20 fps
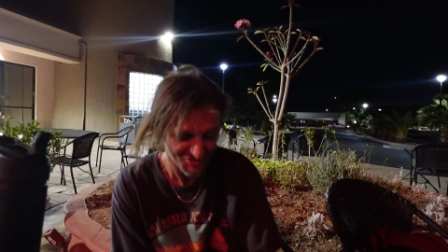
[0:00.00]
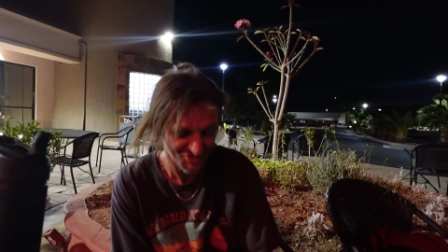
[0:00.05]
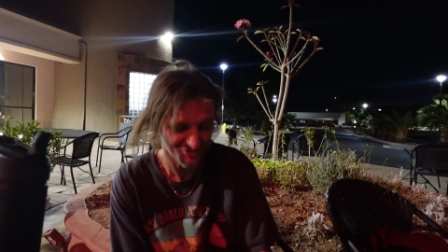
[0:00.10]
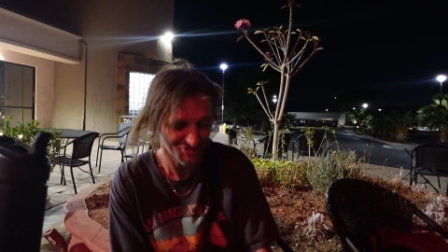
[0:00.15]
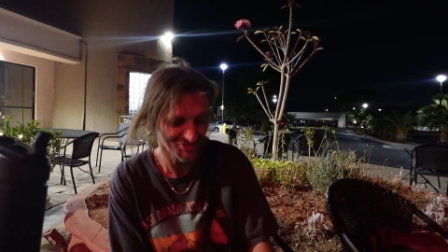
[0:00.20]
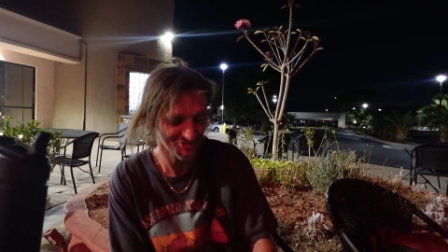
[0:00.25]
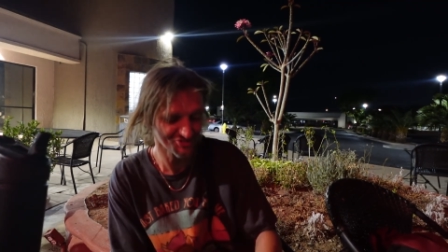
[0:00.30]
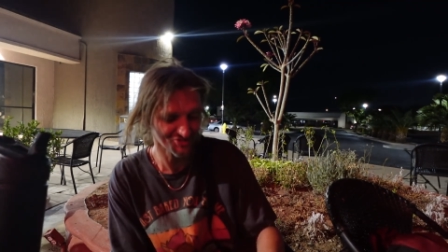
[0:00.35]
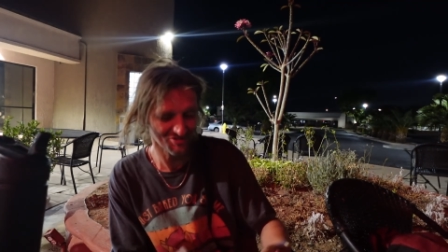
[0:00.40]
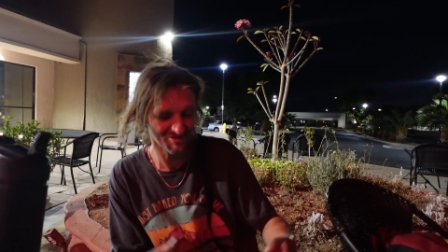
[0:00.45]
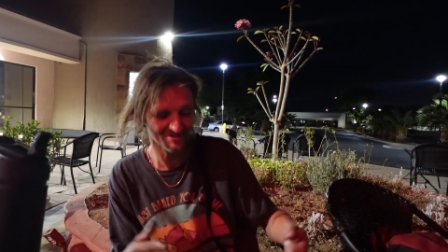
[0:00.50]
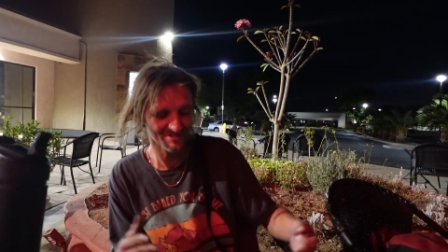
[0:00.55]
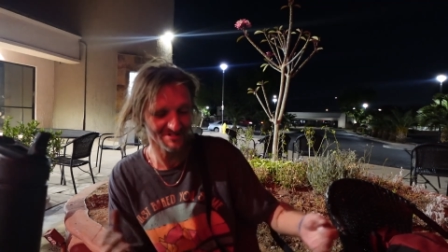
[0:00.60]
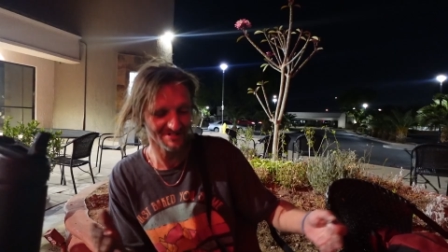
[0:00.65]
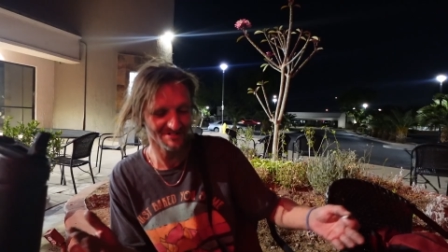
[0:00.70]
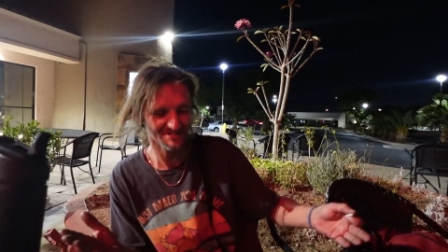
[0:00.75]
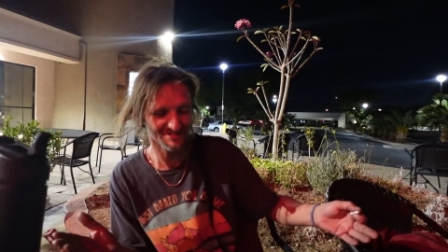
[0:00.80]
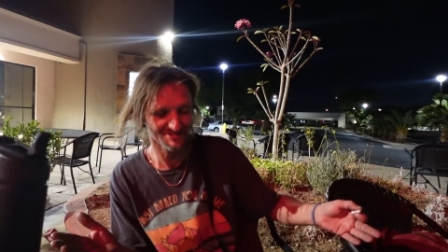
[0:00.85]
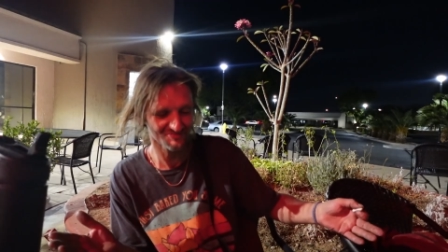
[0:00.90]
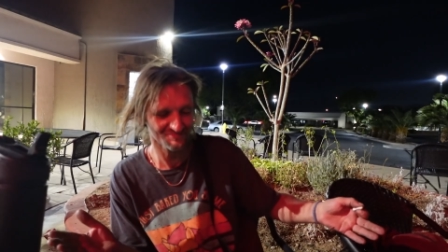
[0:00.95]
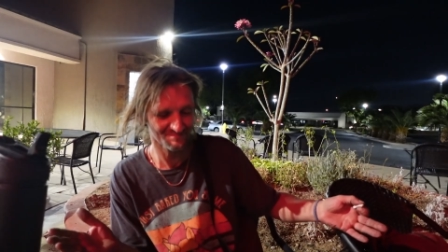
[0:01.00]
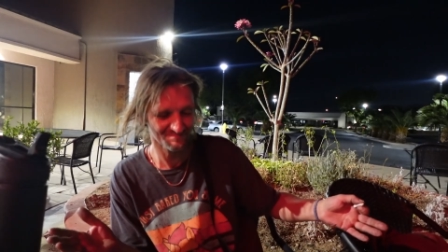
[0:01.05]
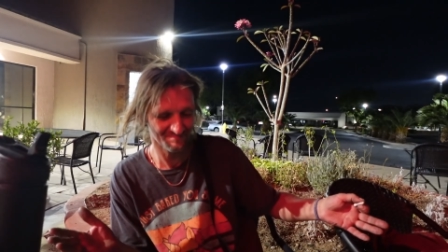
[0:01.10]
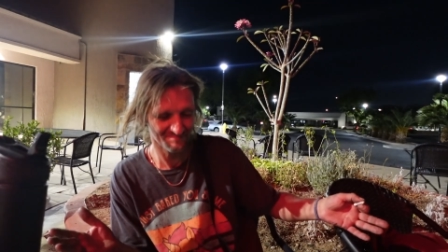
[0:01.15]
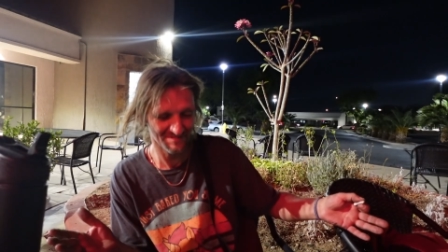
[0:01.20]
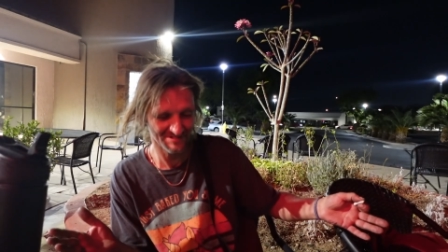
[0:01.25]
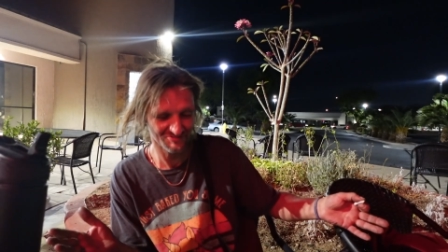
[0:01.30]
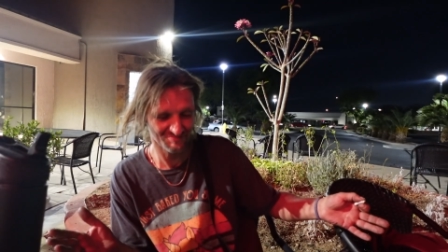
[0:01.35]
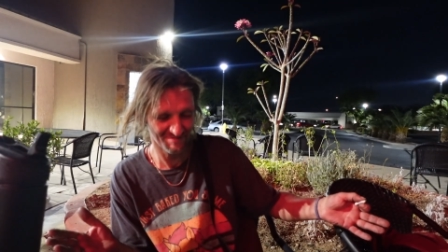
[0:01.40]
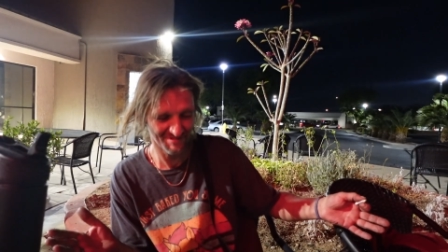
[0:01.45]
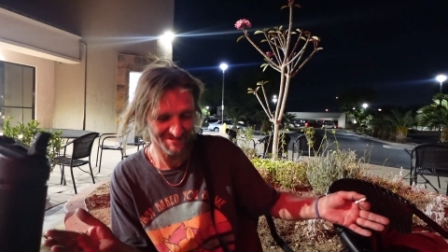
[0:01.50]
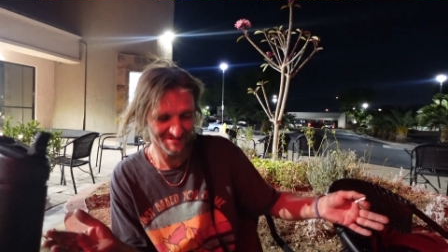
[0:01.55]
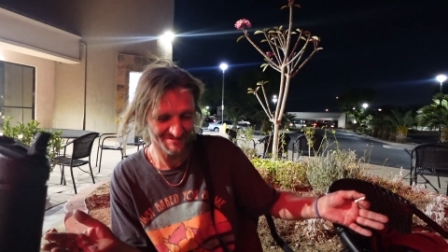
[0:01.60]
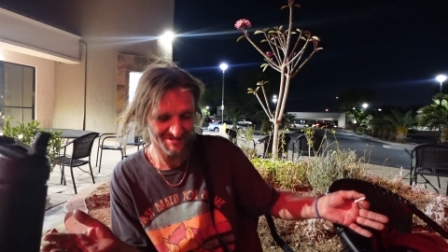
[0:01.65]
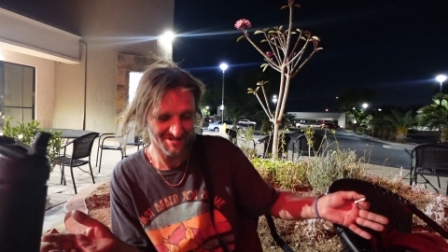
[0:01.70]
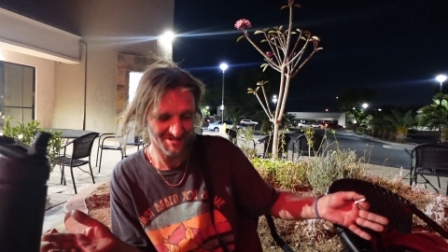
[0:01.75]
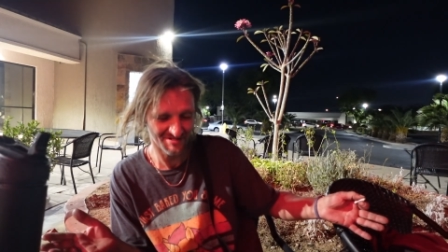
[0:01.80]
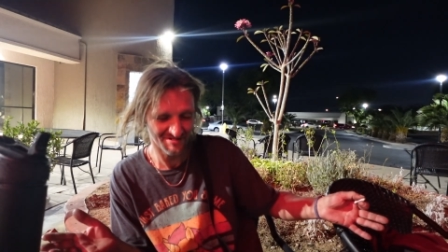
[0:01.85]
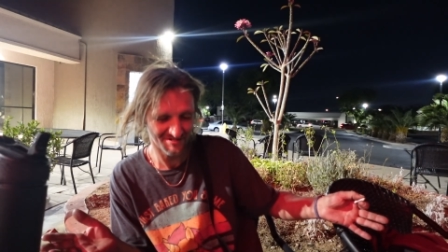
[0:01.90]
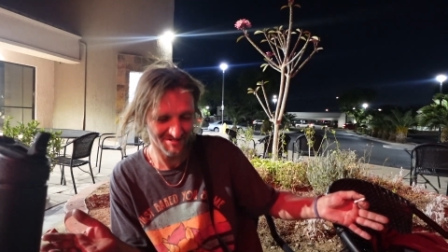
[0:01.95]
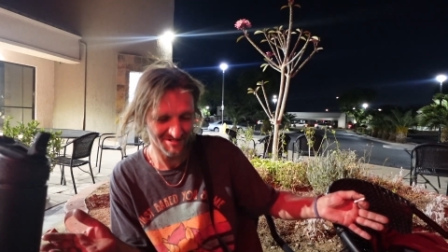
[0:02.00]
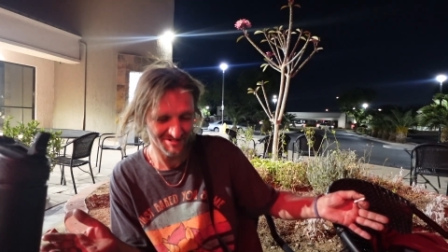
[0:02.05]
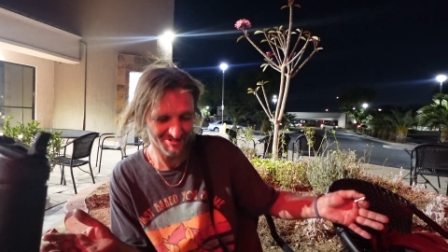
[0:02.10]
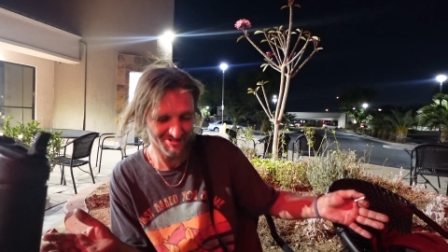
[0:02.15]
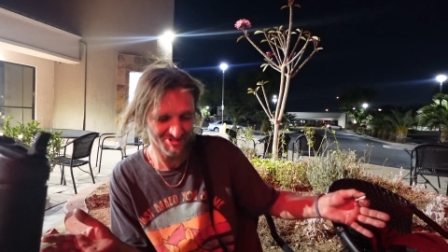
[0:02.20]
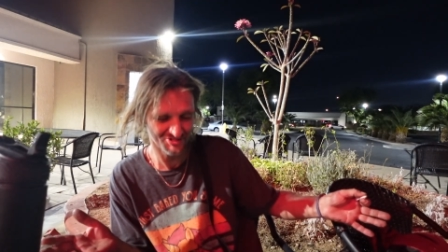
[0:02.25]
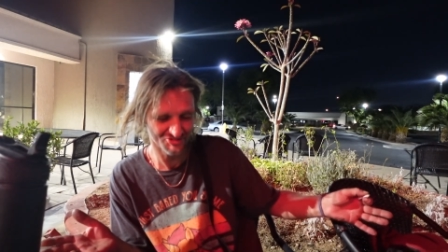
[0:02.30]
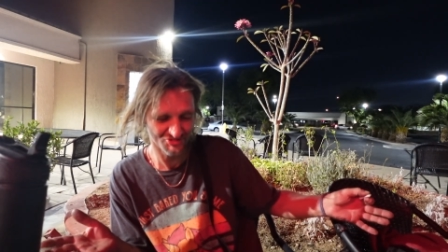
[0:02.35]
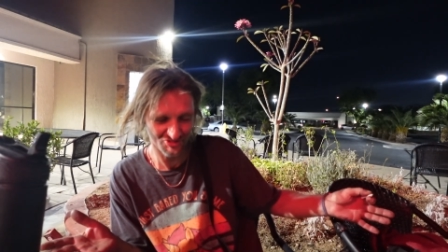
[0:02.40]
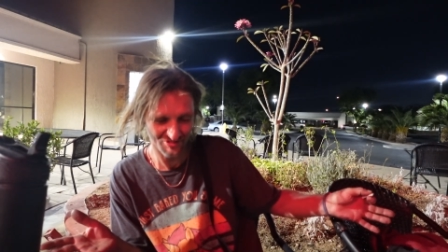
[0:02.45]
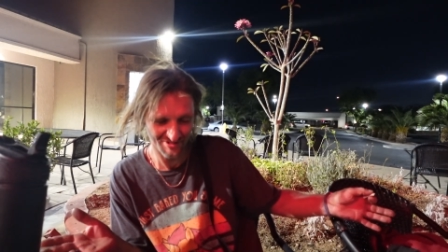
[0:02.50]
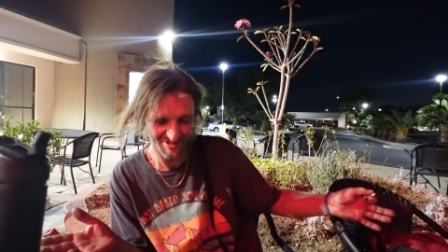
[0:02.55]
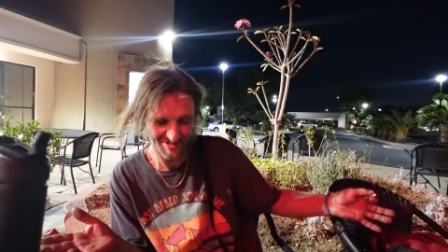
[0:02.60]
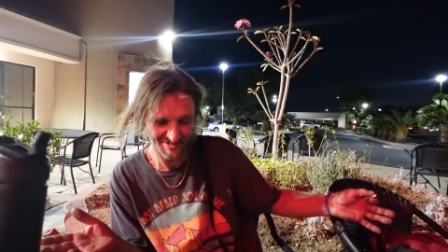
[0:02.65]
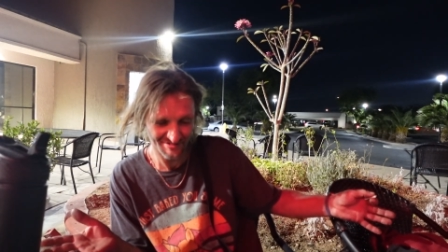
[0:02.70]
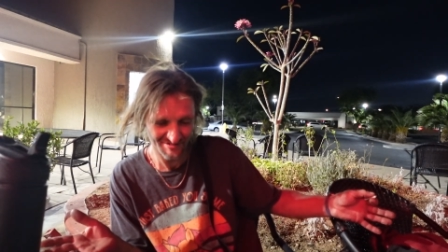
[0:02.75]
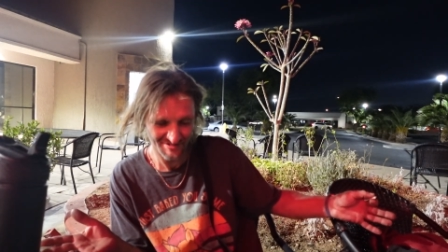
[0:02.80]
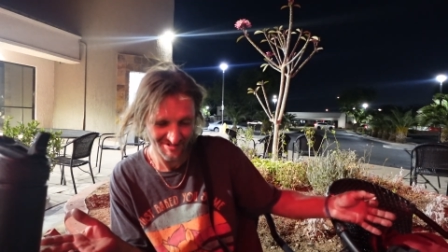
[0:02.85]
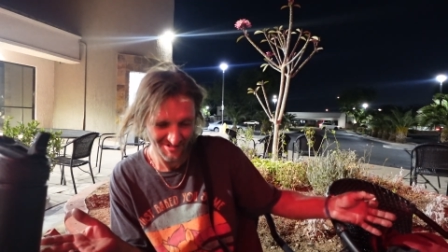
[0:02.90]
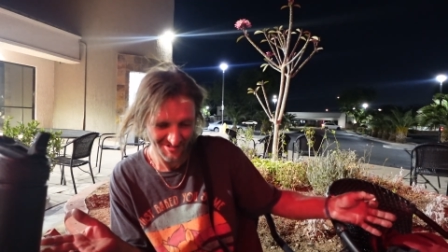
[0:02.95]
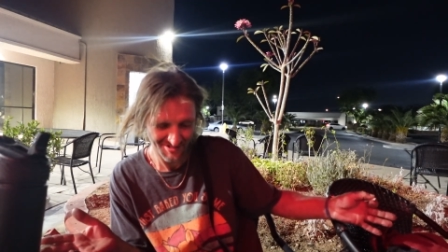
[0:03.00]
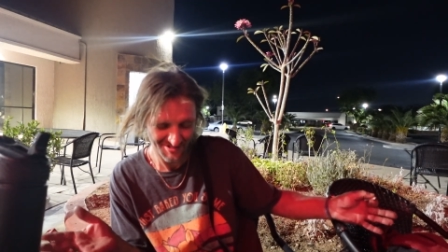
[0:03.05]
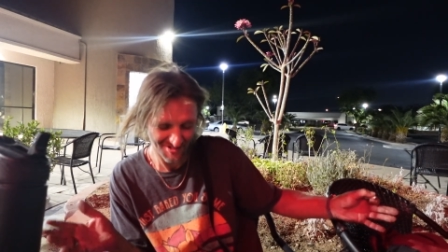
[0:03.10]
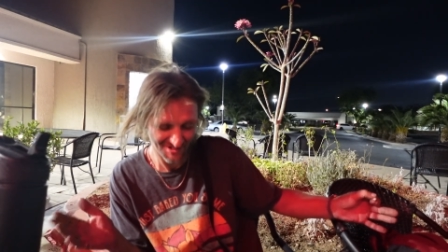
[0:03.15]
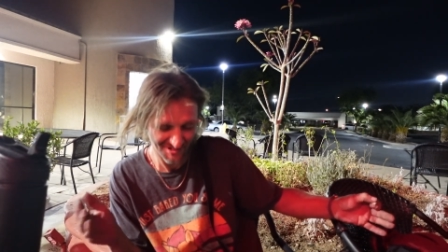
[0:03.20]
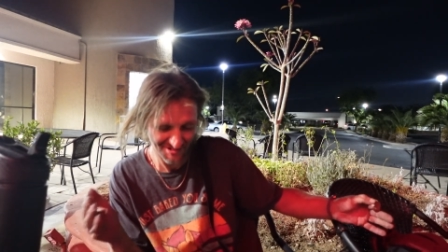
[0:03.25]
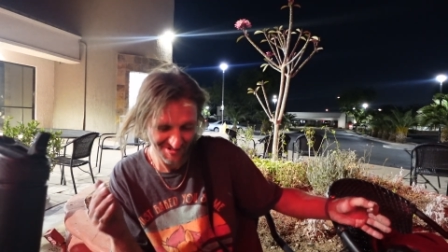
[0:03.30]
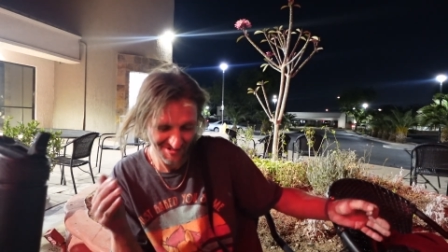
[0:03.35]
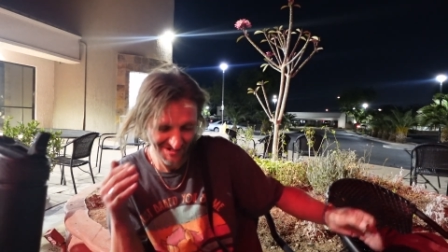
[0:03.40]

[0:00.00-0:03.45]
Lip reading: just a journey, it's been a good journey, you know.